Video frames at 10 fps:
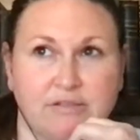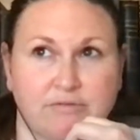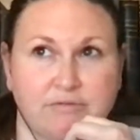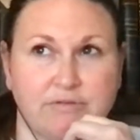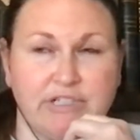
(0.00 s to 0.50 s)

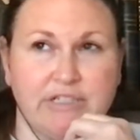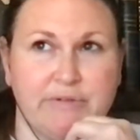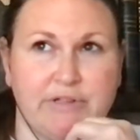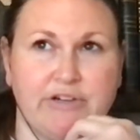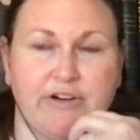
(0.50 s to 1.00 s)

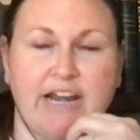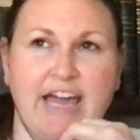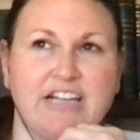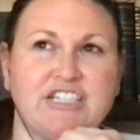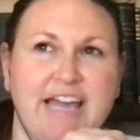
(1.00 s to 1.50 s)
really great. I
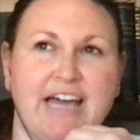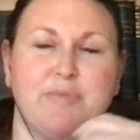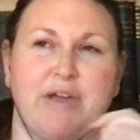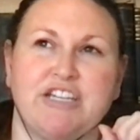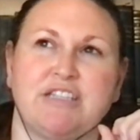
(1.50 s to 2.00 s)
actually had a
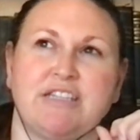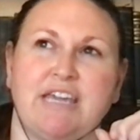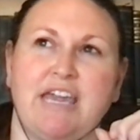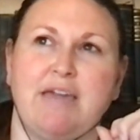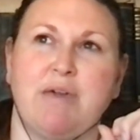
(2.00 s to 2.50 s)
patient that
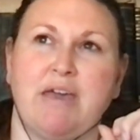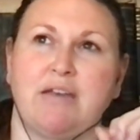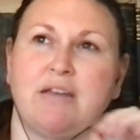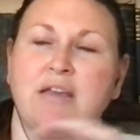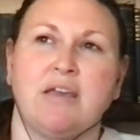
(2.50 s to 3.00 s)
came
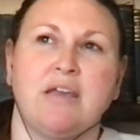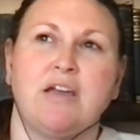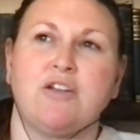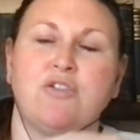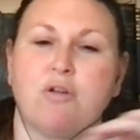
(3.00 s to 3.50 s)
in,
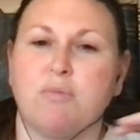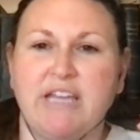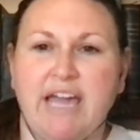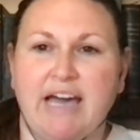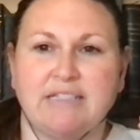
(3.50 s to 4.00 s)

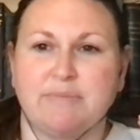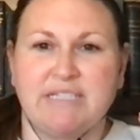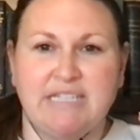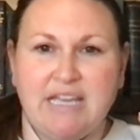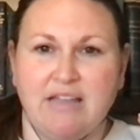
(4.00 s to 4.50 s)
normally has
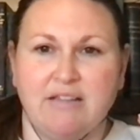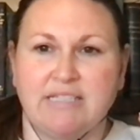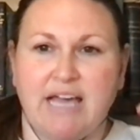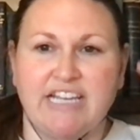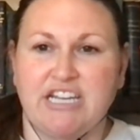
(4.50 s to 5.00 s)
meticulous
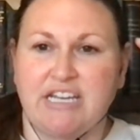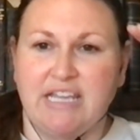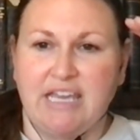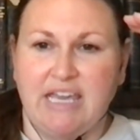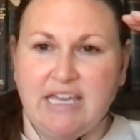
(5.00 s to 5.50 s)
hygiene.
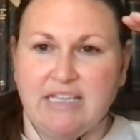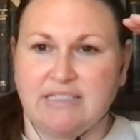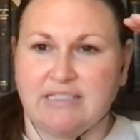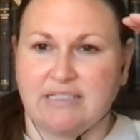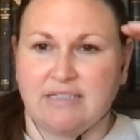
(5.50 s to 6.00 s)
He
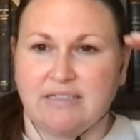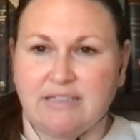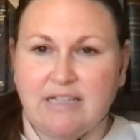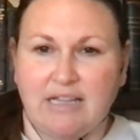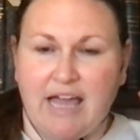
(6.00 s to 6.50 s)
is
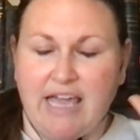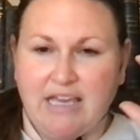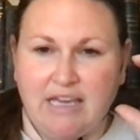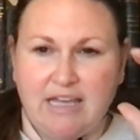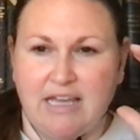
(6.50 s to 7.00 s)
like
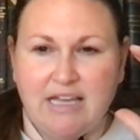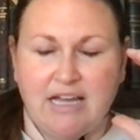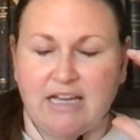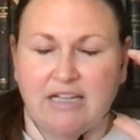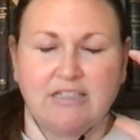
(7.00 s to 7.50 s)

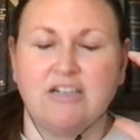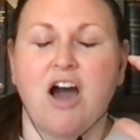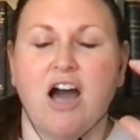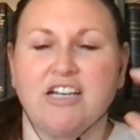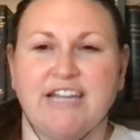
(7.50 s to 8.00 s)

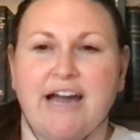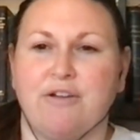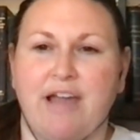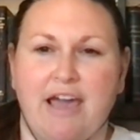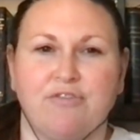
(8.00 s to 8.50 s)
notched
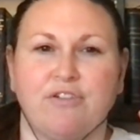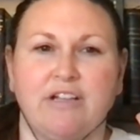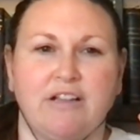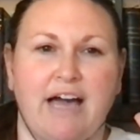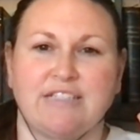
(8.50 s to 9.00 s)
out every
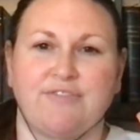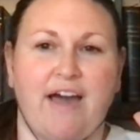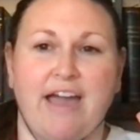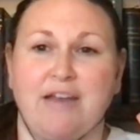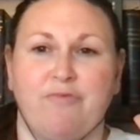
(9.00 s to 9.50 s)

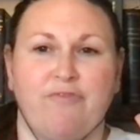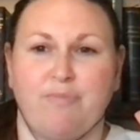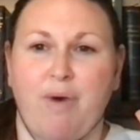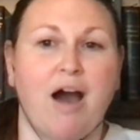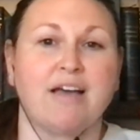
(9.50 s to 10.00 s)
classified
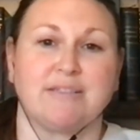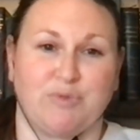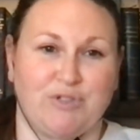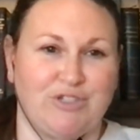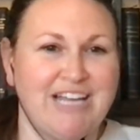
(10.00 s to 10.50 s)

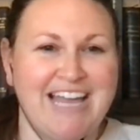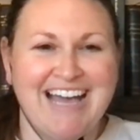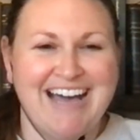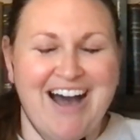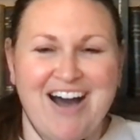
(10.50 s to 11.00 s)
possible.
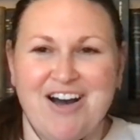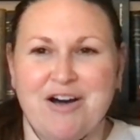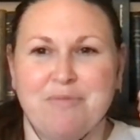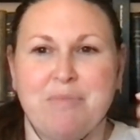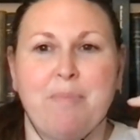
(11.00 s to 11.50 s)

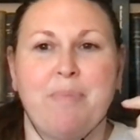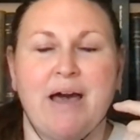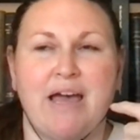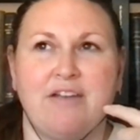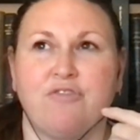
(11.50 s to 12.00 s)

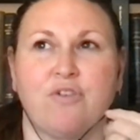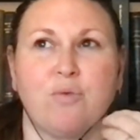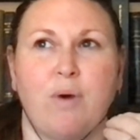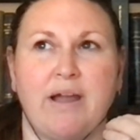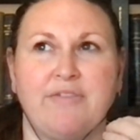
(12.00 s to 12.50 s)
But for
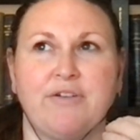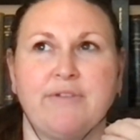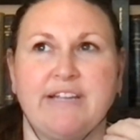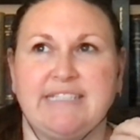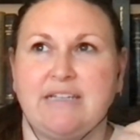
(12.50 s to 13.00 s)
whatever
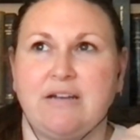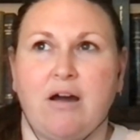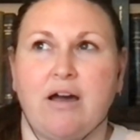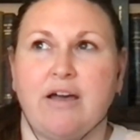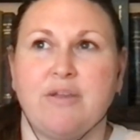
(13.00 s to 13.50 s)
reason
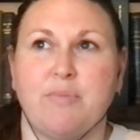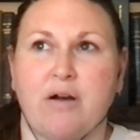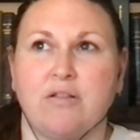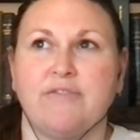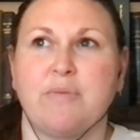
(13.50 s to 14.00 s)
on the
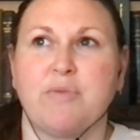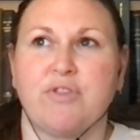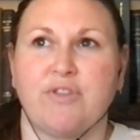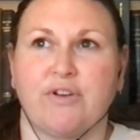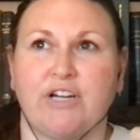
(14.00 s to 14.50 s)
buccal of number
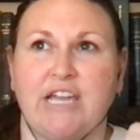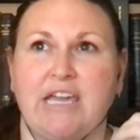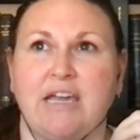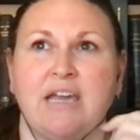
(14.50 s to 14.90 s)
30,